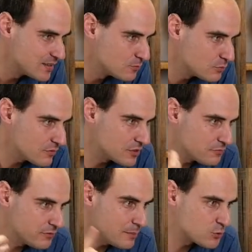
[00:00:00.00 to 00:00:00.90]
with the
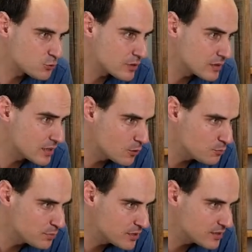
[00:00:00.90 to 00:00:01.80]
flip screen
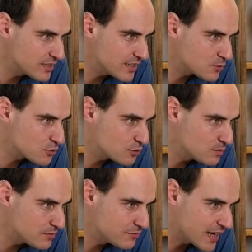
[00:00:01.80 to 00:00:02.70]
open, it should be
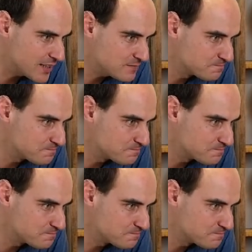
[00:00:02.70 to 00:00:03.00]
fine.